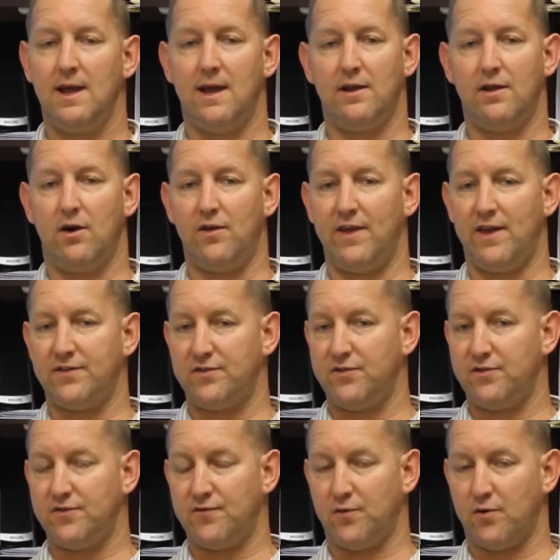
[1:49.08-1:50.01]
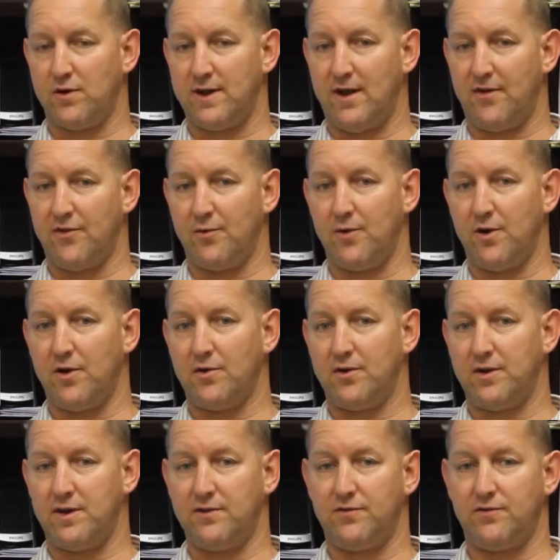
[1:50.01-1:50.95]
And all that's used for down the
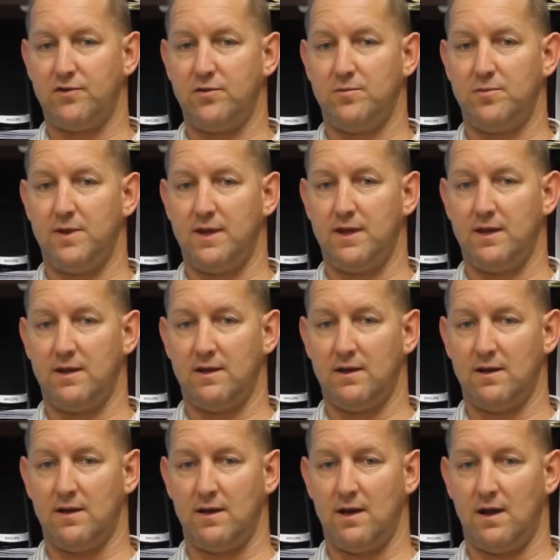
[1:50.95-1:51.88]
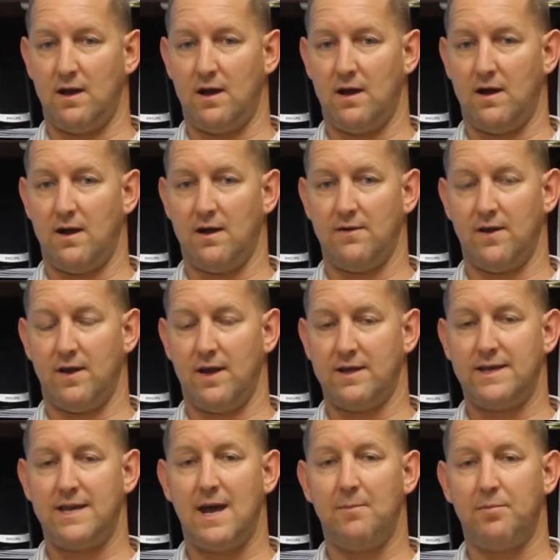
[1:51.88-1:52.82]
road is to be uh,
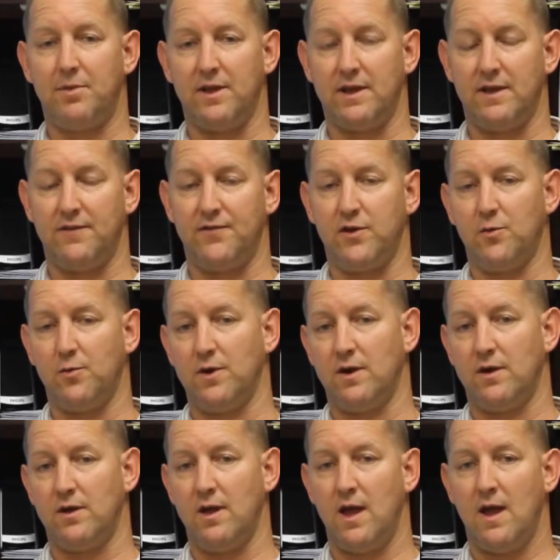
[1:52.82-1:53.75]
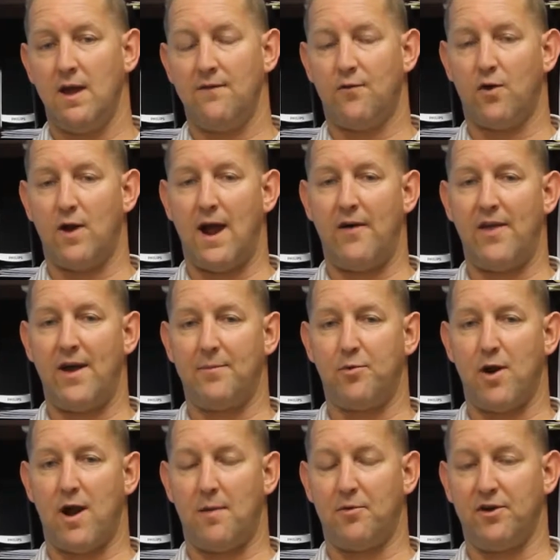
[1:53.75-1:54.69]
a template, if you will, for how
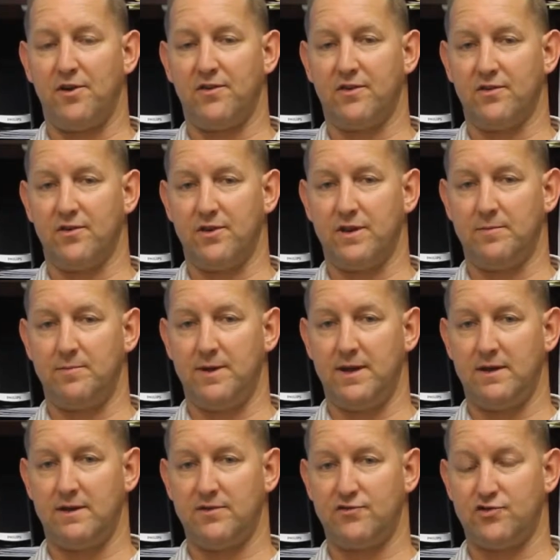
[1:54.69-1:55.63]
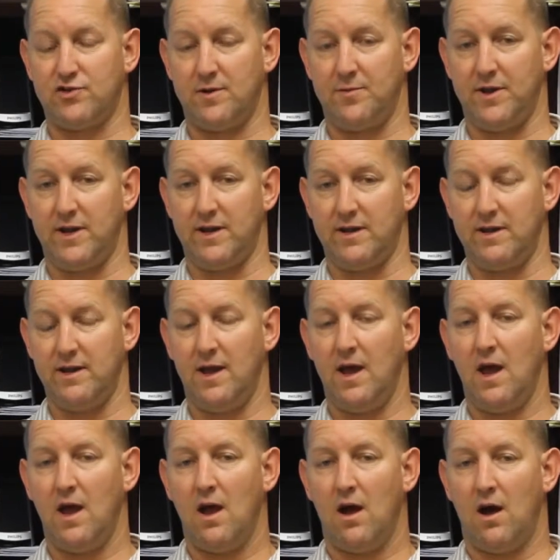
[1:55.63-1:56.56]
that property is going to be distributed.
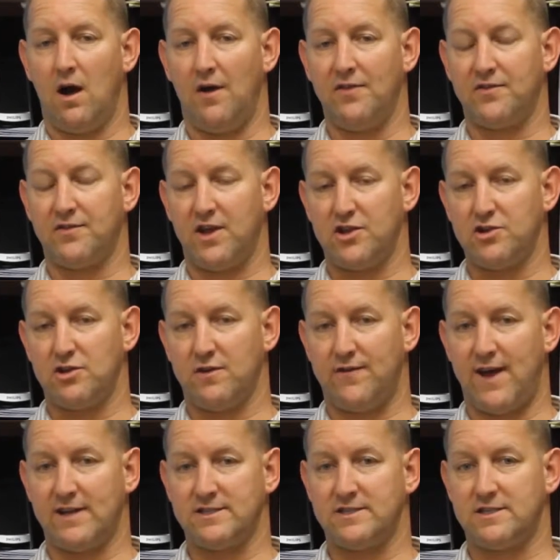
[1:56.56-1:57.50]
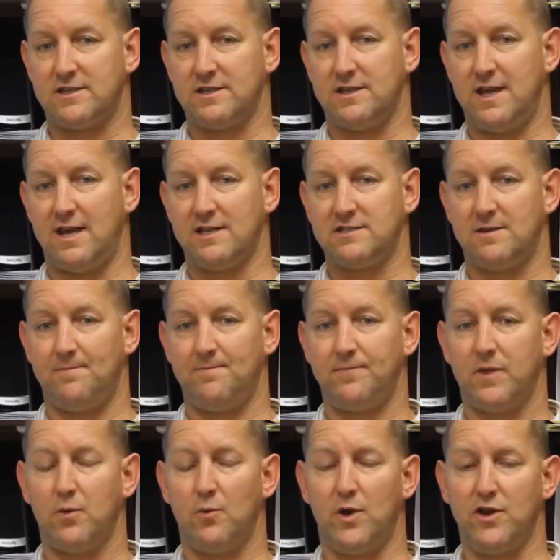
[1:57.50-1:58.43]
On the schedule of assets and debts,
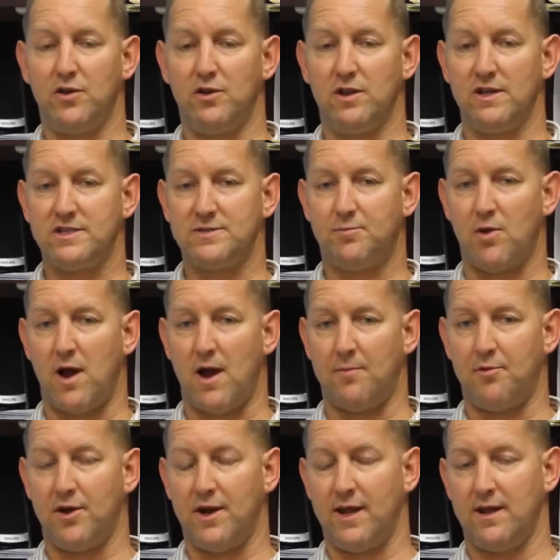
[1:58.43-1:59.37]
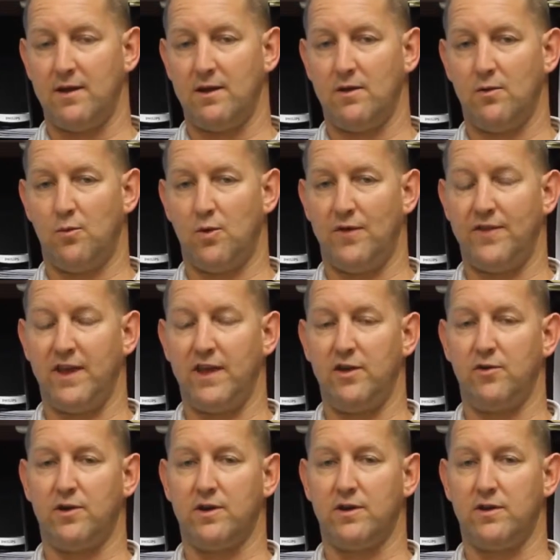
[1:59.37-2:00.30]
when you list property, one
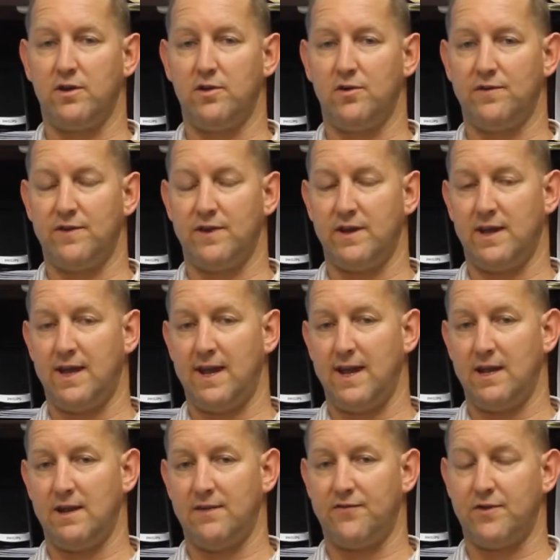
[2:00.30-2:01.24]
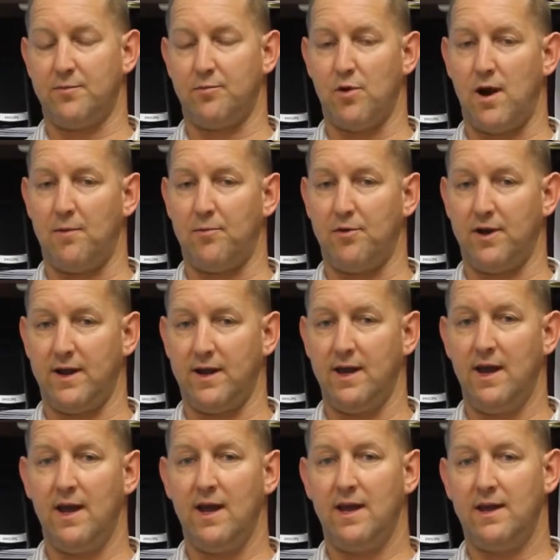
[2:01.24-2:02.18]
thing you can do is indicate if the
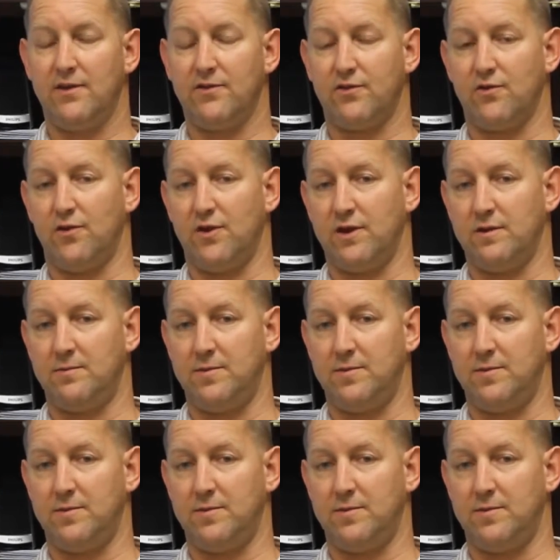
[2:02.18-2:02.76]
property is going